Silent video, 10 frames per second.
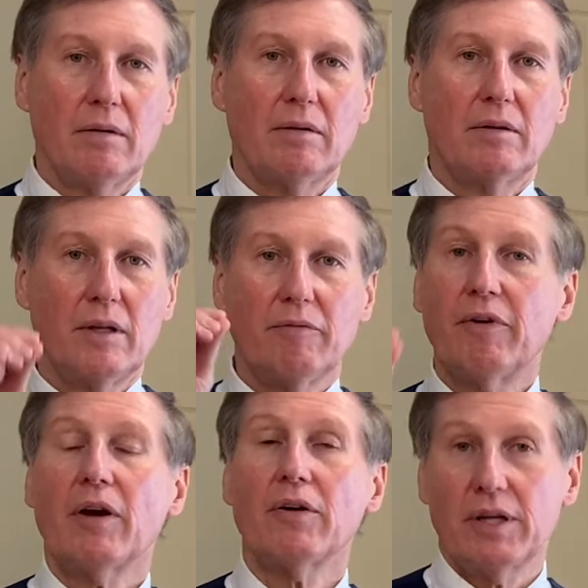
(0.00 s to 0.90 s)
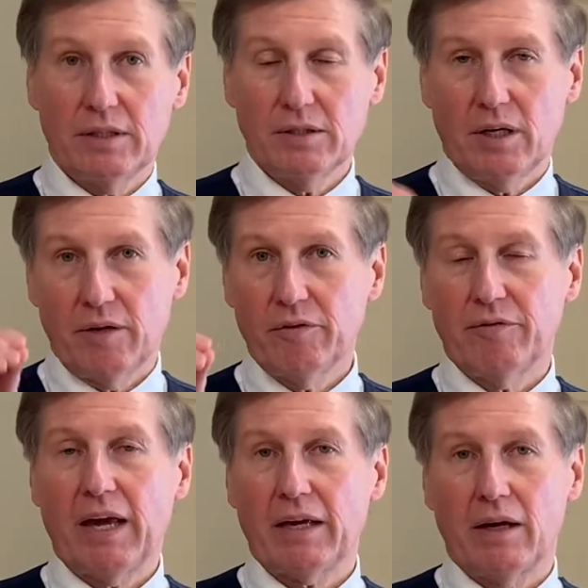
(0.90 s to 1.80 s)
variant of
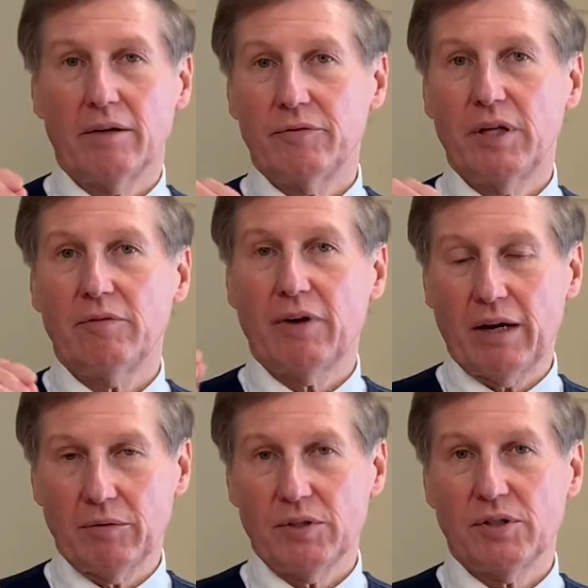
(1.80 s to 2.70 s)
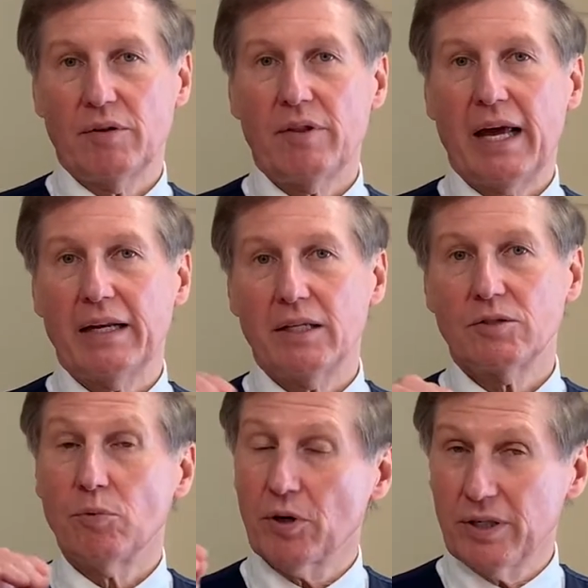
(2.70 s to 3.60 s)
the virus that is
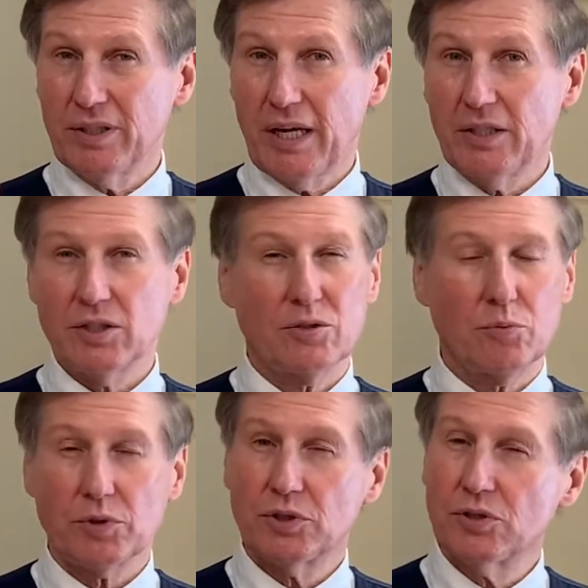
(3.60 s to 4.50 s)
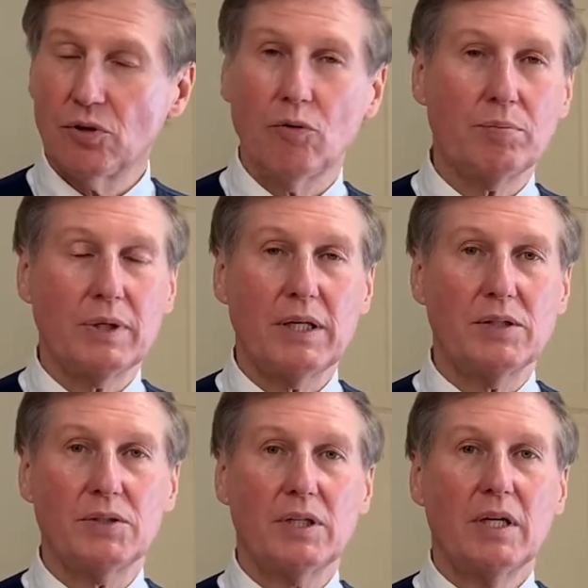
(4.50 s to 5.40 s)
more contagious, we're so
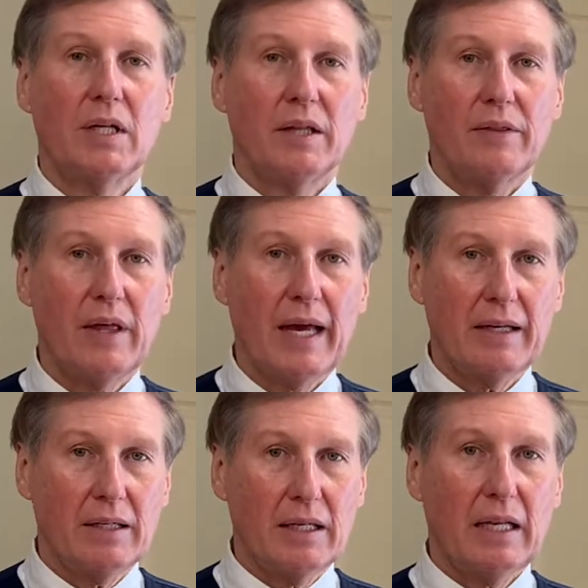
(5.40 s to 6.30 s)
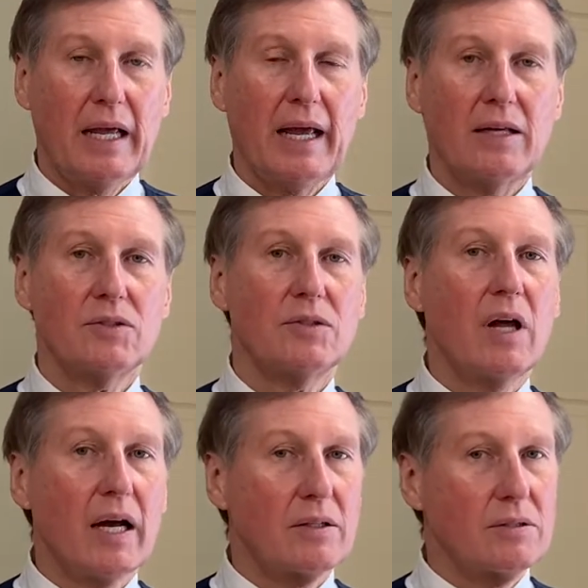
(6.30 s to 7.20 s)
pleased that it has
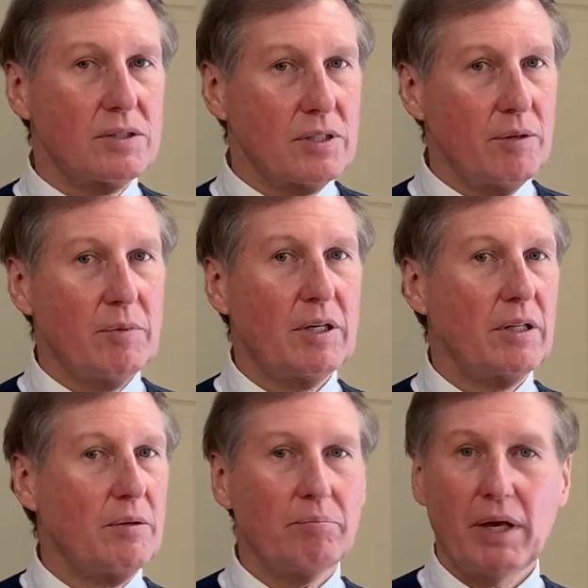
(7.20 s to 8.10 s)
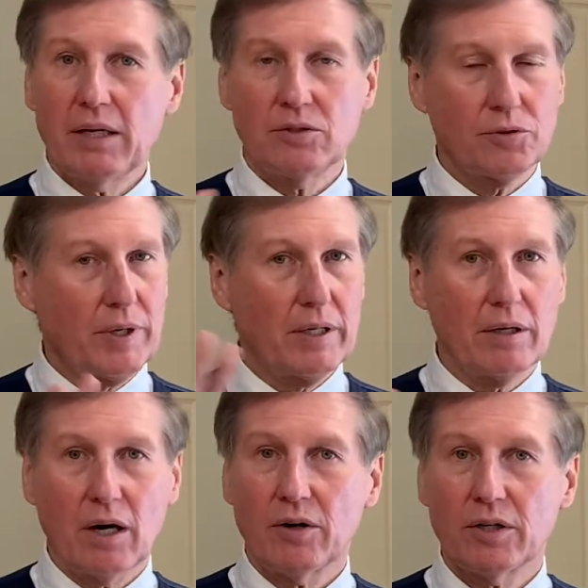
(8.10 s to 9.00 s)
not seemingly penetrated
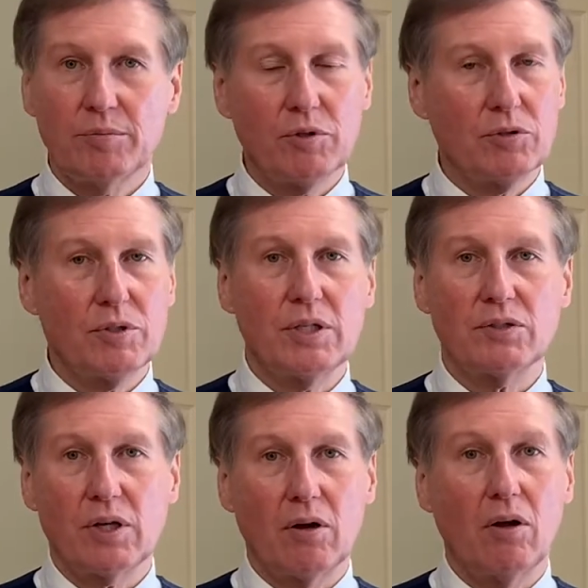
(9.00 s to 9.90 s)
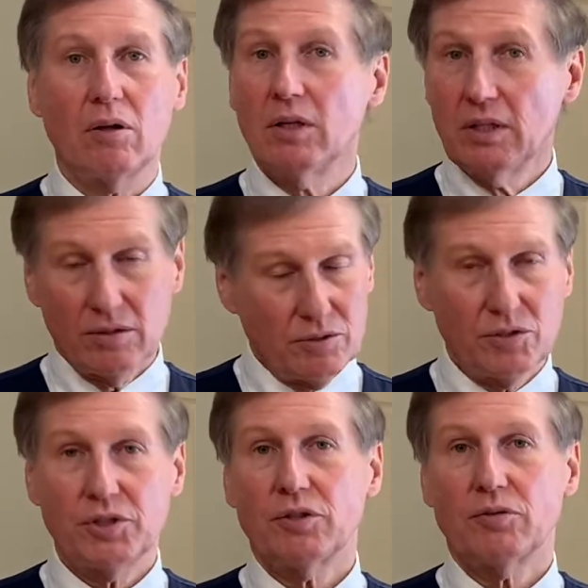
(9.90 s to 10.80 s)
our communities at all.
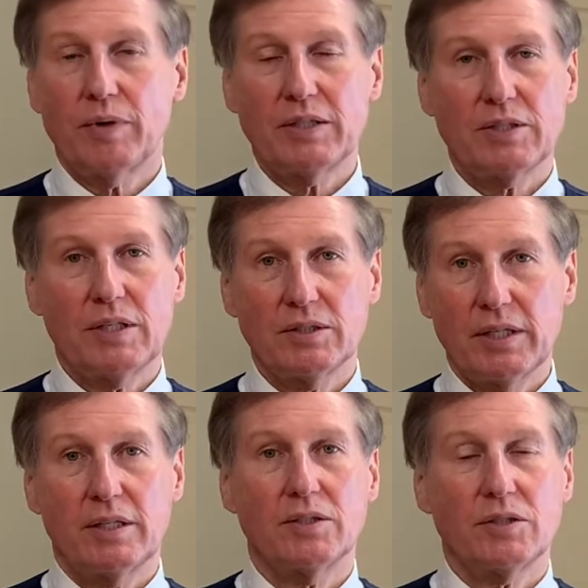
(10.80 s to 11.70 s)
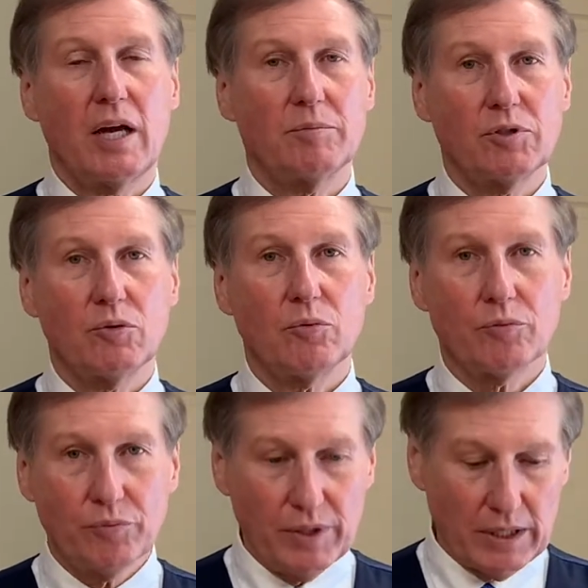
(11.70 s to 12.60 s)
0 residents at this time, so we're
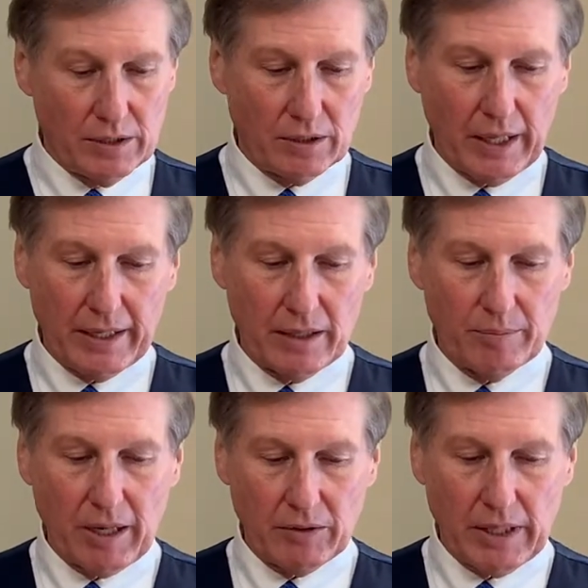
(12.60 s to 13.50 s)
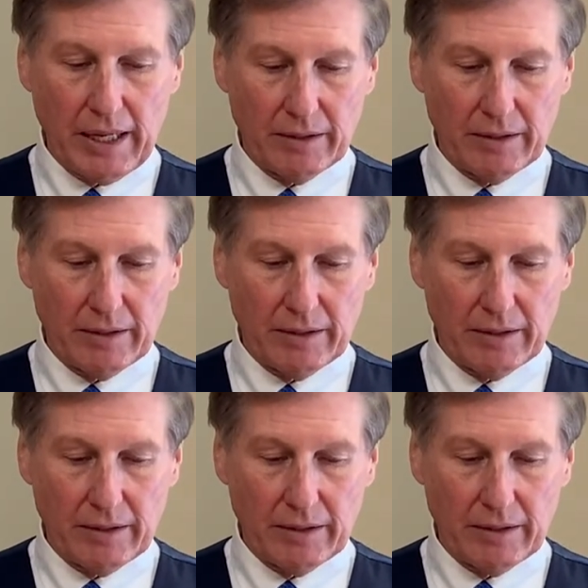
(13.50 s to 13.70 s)
really delighted about that.